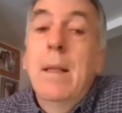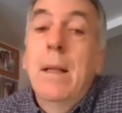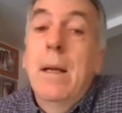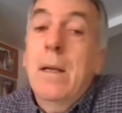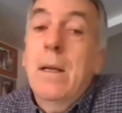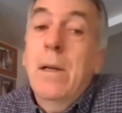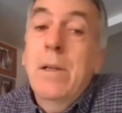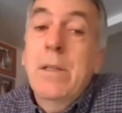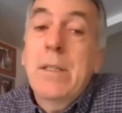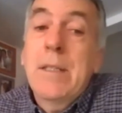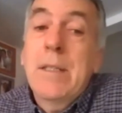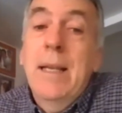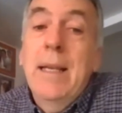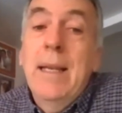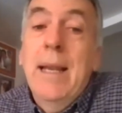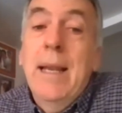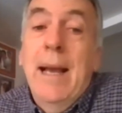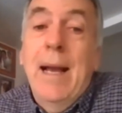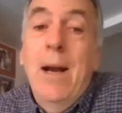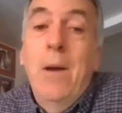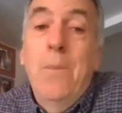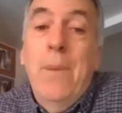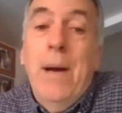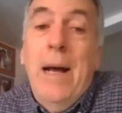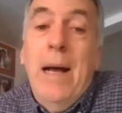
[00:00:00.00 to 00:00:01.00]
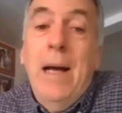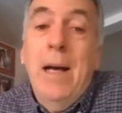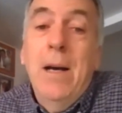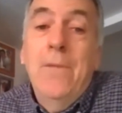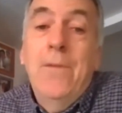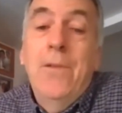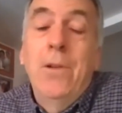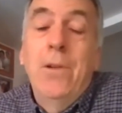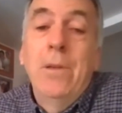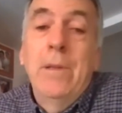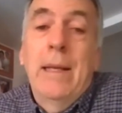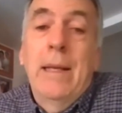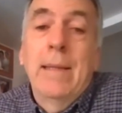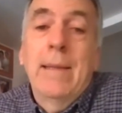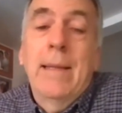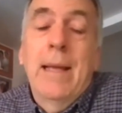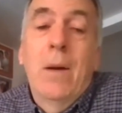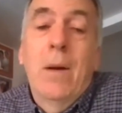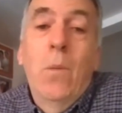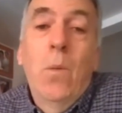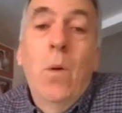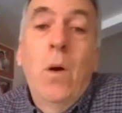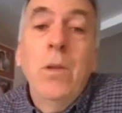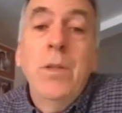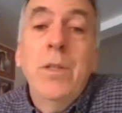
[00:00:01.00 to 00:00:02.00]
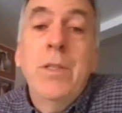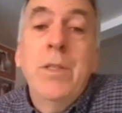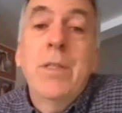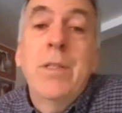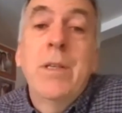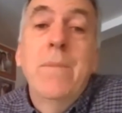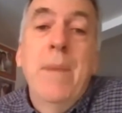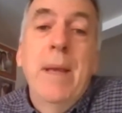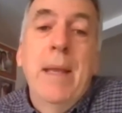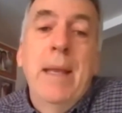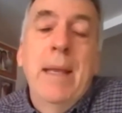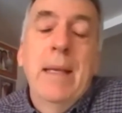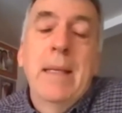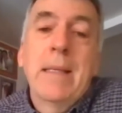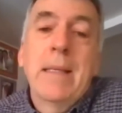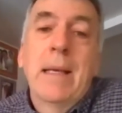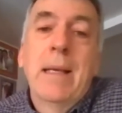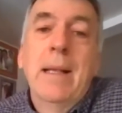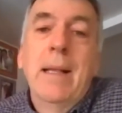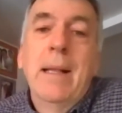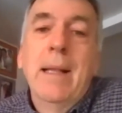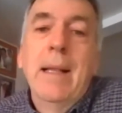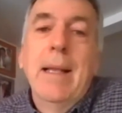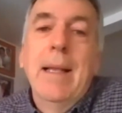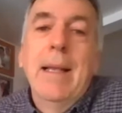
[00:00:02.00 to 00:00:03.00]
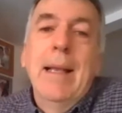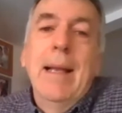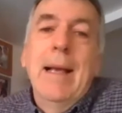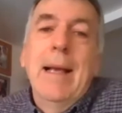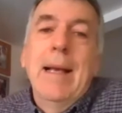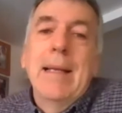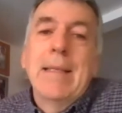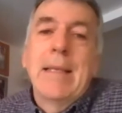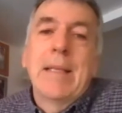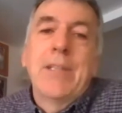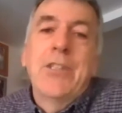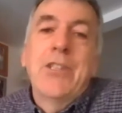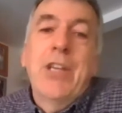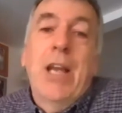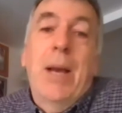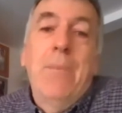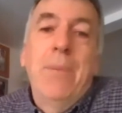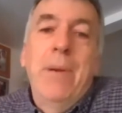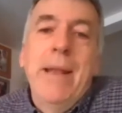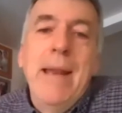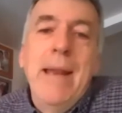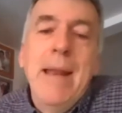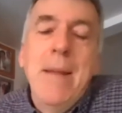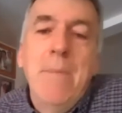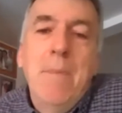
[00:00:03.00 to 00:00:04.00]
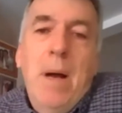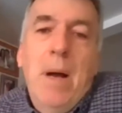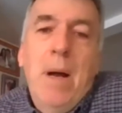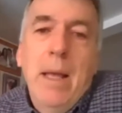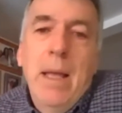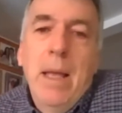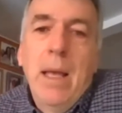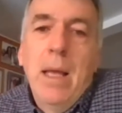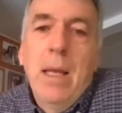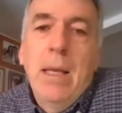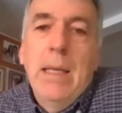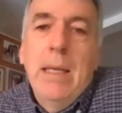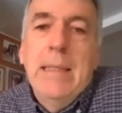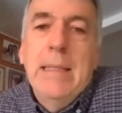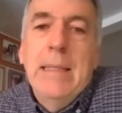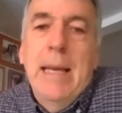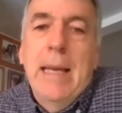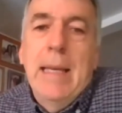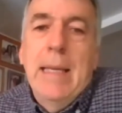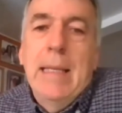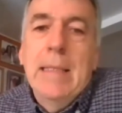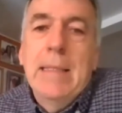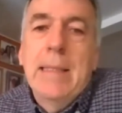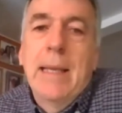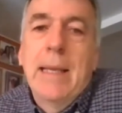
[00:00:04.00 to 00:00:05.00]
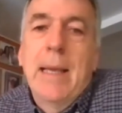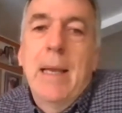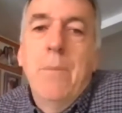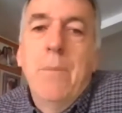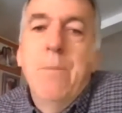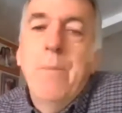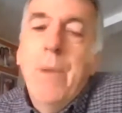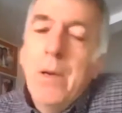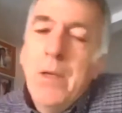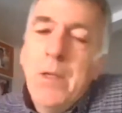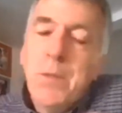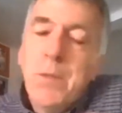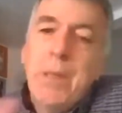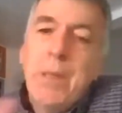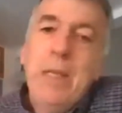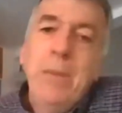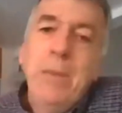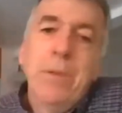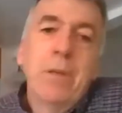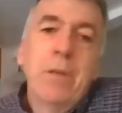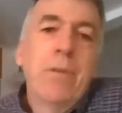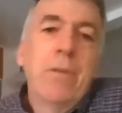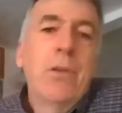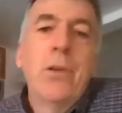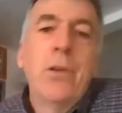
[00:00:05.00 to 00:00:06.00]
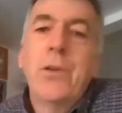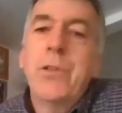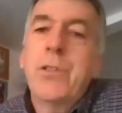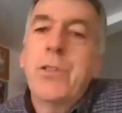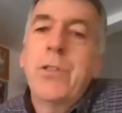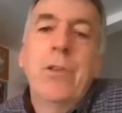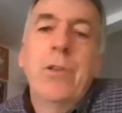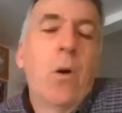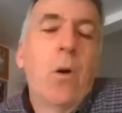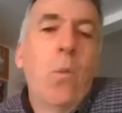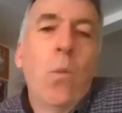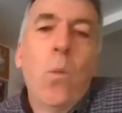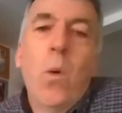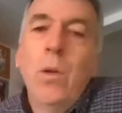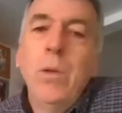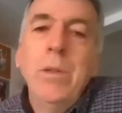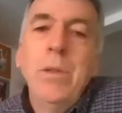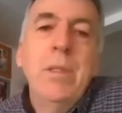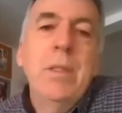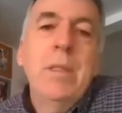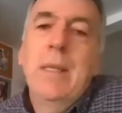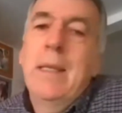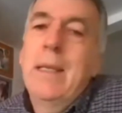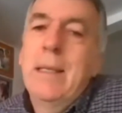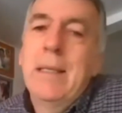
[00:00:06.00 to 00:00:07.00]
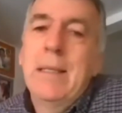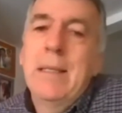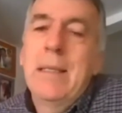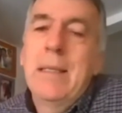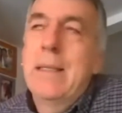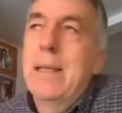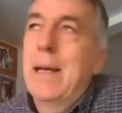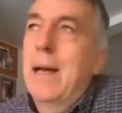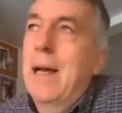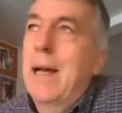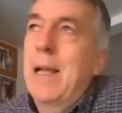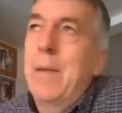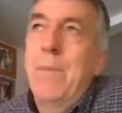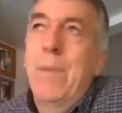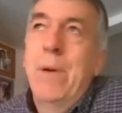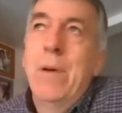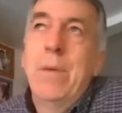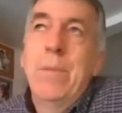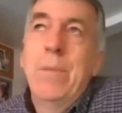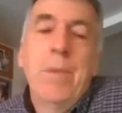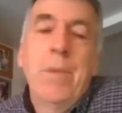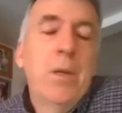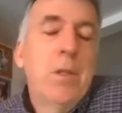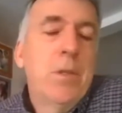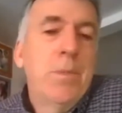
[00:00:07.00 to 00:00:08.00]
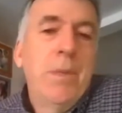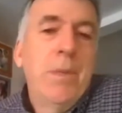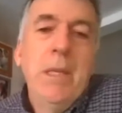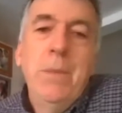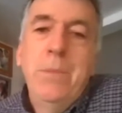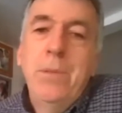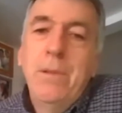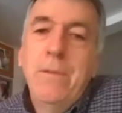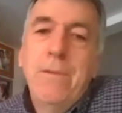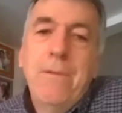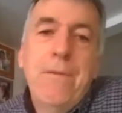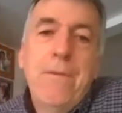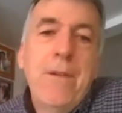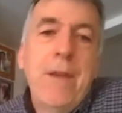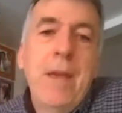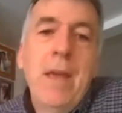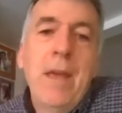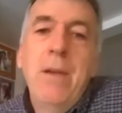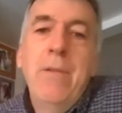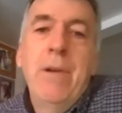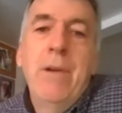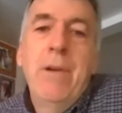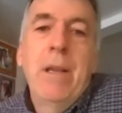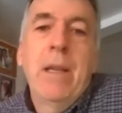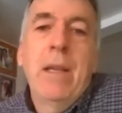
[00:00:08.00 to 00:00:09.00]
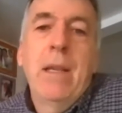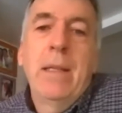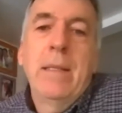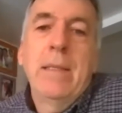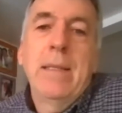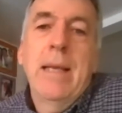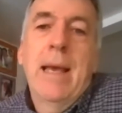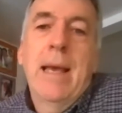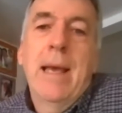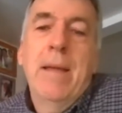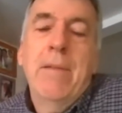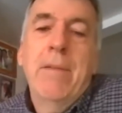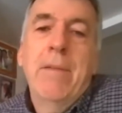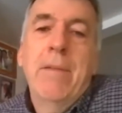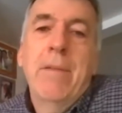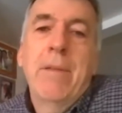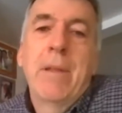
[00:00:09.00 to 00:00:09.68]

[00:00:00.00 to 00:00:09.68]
I can't tell you how powerful that, that was to me as a, as a chaplain in my early days there. Most people, of course, not wanting to die, mo- most people fearing death.